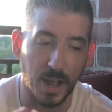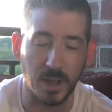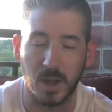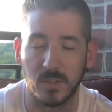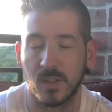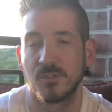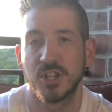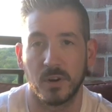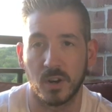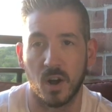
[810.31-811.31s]
I love
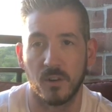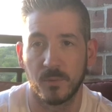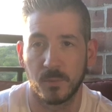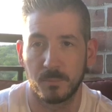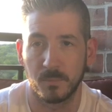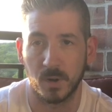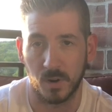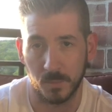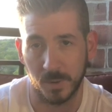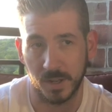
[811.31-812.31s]
sharing golf with,
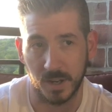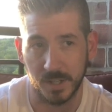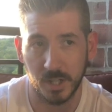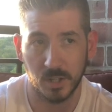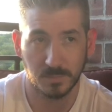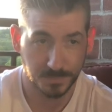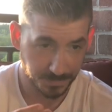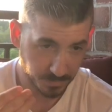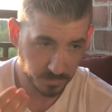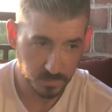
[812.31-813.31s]
everybody on here.
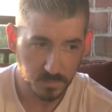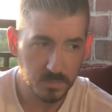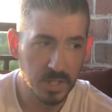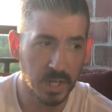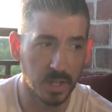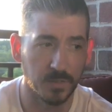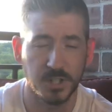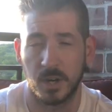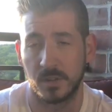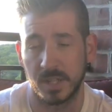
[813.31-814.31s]
I love
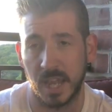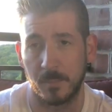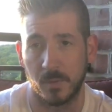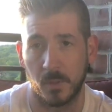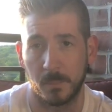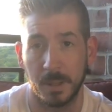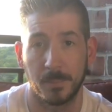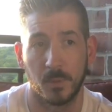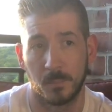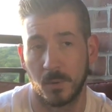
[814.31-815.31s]
sharing the game with other
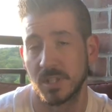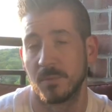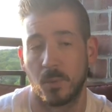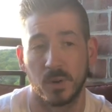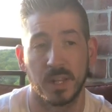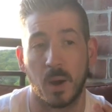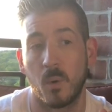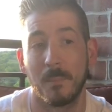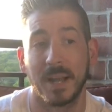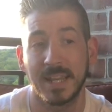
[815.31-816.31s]
people, and most importantly, I
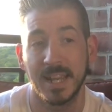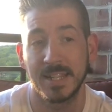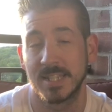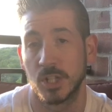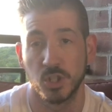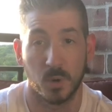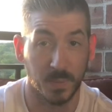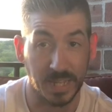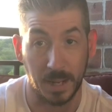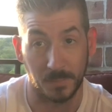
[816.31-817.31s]
want my kids to enjoy
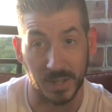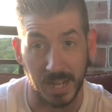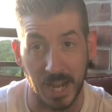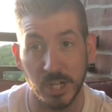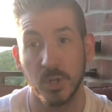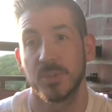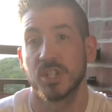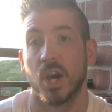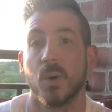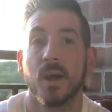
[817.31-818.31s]
the game like I do.
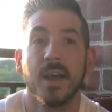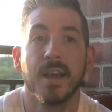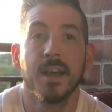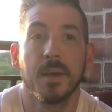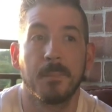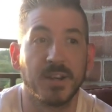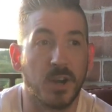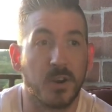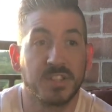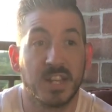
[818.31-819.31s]
So my
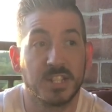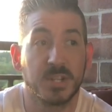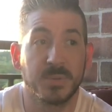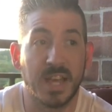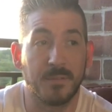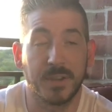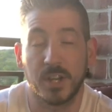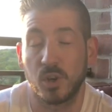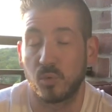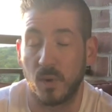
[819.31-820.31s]
daughter said she was
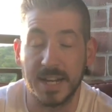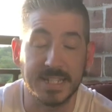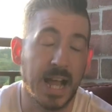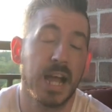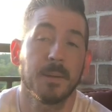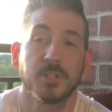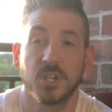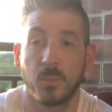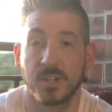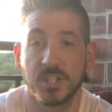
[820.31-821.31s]
having a great time and
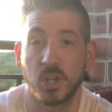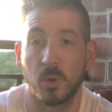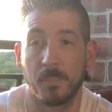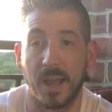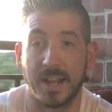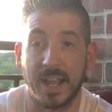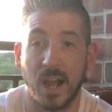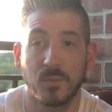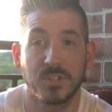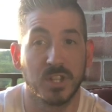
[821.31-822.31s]
she wants to go back
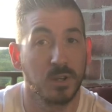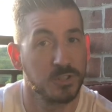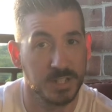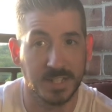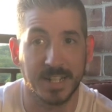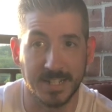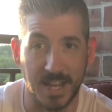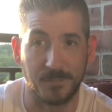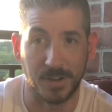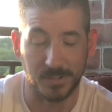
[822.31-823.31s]
out, so she can
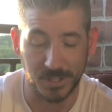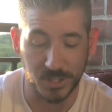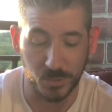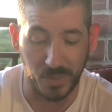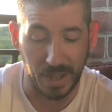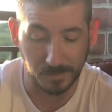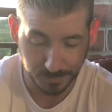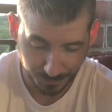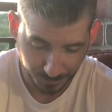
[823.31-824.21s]
definitely do that.